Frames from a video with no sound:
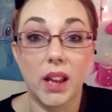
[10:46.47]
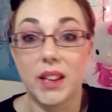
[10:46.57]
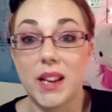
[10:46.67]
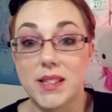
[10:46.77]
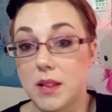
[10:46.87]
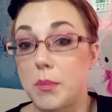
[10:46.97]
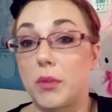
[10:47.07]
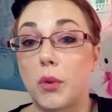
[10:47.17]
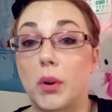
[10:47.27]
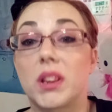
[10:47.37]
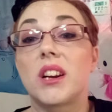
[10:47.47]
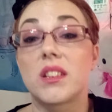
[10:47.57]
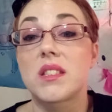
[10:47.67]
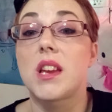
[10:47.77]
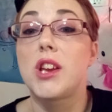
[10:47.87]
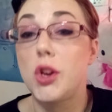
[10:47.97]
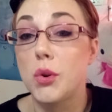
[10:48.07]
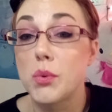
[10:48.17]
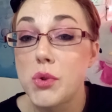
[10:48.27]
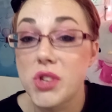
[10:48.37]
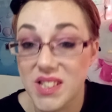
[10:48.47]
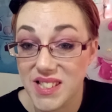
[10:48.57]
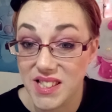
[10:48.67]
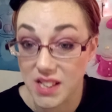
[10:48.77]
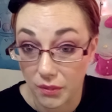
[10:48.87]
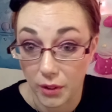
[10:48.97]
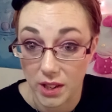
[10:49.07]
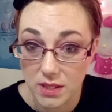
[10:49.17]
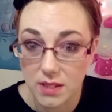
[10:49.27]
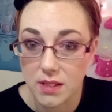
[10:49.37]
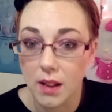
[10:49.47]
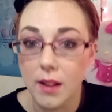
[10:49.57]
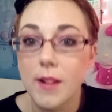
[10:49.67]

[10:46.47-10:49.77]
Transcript: Like I said before, there is a huge difference